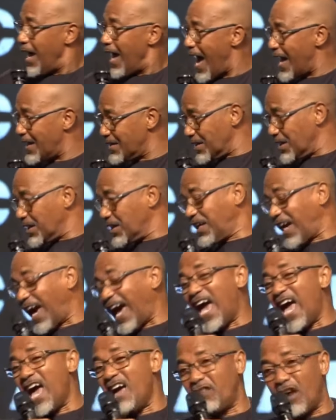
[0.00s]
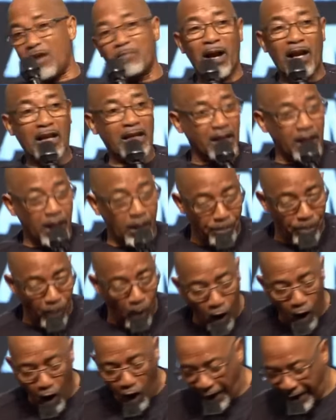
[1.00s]
and gave him a little
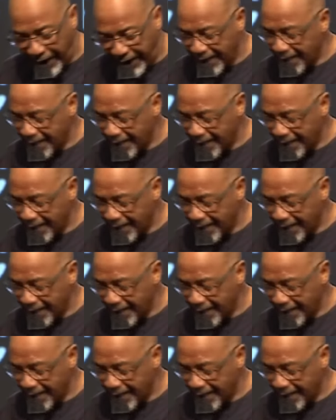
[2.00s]
boy